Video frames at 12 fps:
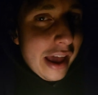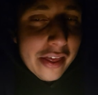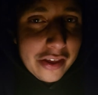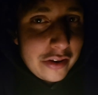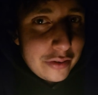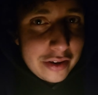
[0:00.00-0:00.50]

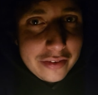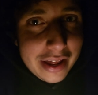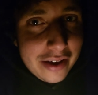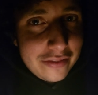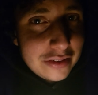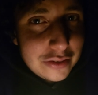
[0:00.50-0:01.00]
and they don't even
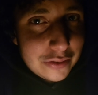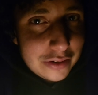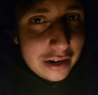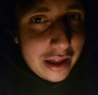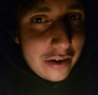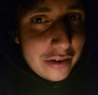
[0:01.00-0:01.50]
have this
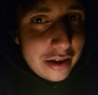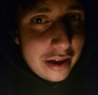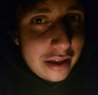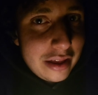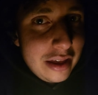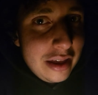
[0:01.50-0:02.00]
sorted out
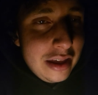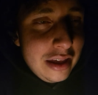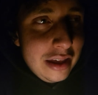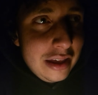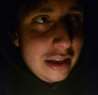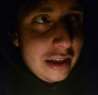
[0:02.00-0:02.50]
yet,
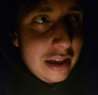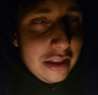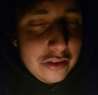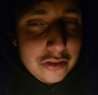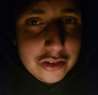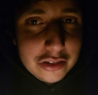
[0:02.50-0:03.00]

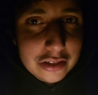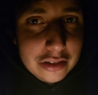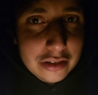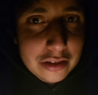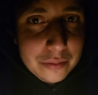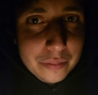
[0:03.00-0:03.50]
and they're just
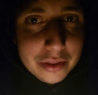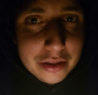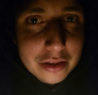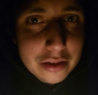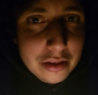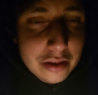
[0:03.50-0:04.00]

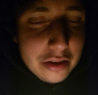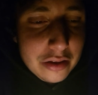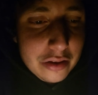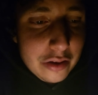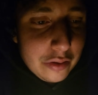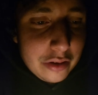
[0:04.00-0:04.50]

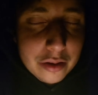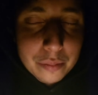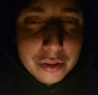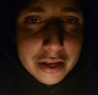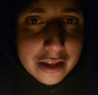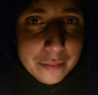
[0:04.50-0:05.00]

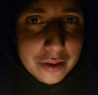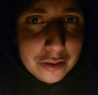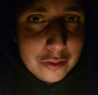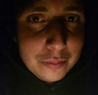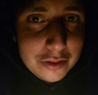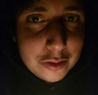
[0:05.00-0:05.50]
complaining about
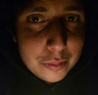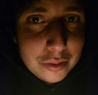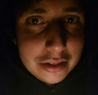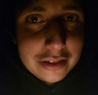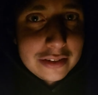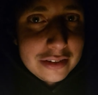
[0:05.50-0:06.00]
their
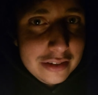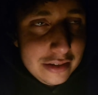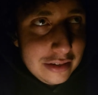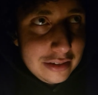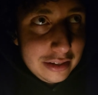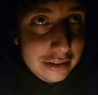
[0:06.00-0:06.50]
miserable
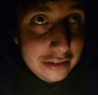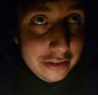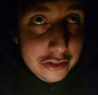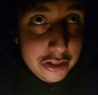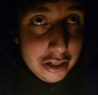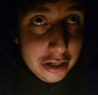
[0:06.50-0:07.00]
existence at this
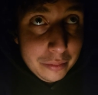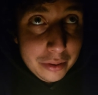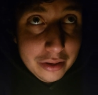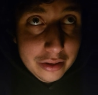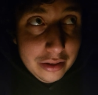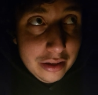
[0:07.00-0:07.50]
job,
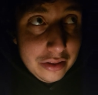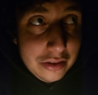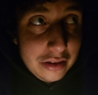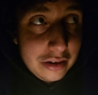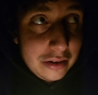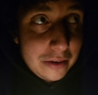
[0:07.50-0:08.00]
and
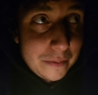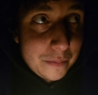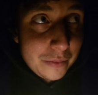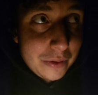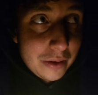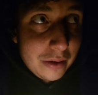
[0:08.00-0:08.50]
then
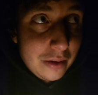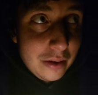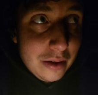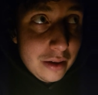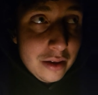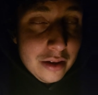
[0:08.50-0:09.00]

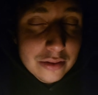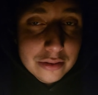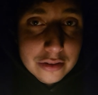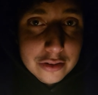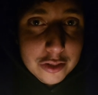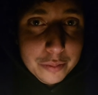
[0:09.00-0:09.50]

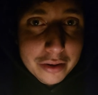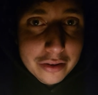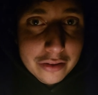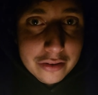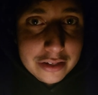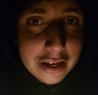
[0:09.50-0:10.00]
they just spend
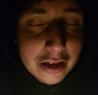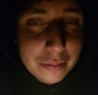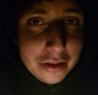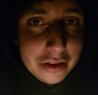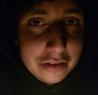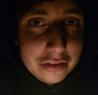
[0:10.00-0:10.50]
all their
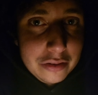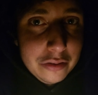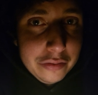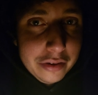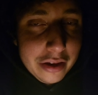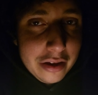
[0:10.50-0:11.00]
time like
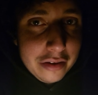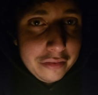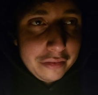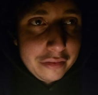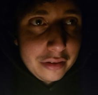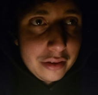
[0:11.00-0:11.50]
goofing off.